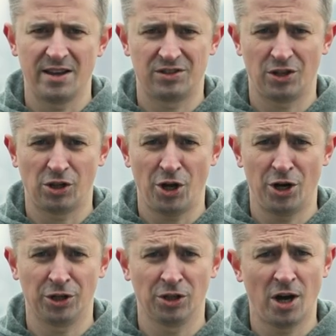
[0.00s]
has
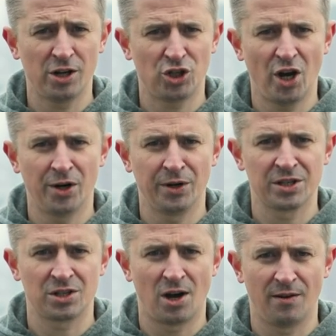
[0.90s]
declared large
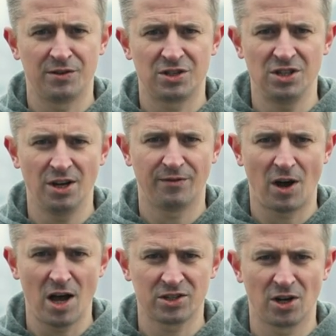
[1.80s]
areas of the Sea of
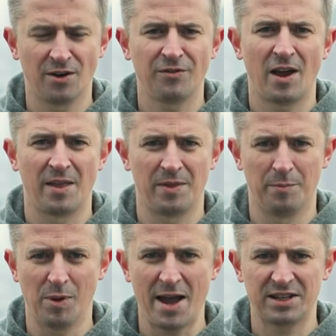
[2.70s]
Azov and the
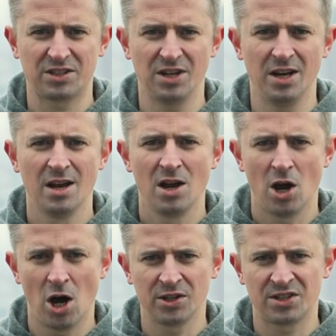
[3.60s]
Black Sea
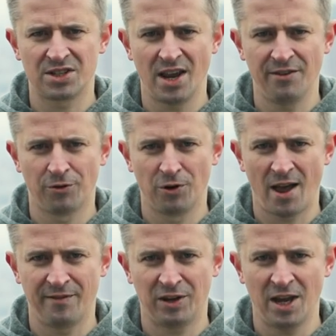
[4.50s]
unsafe for
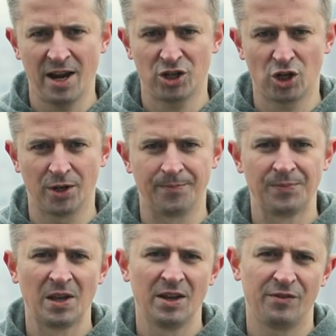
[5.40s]
navigation
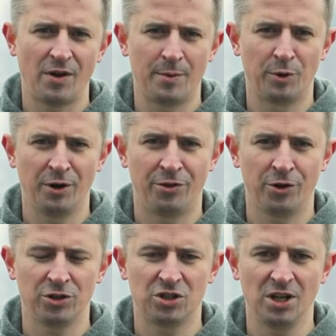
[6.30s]
February
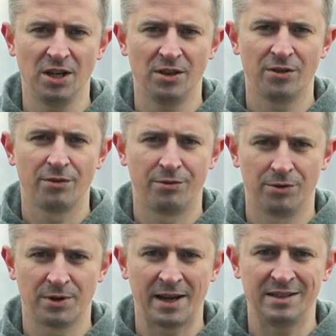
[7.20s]
13th
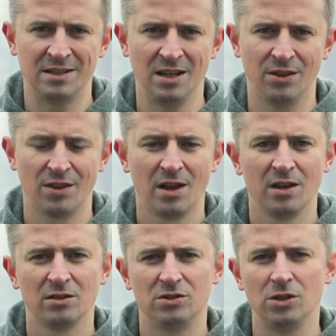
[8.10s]
through 19th
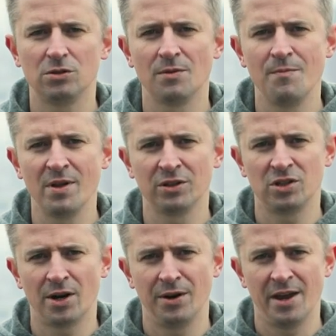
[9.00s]
due to
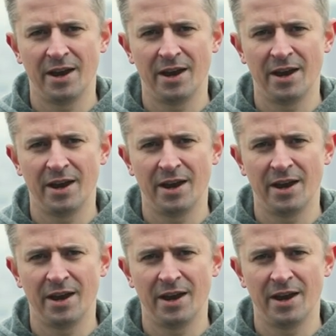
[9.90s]
military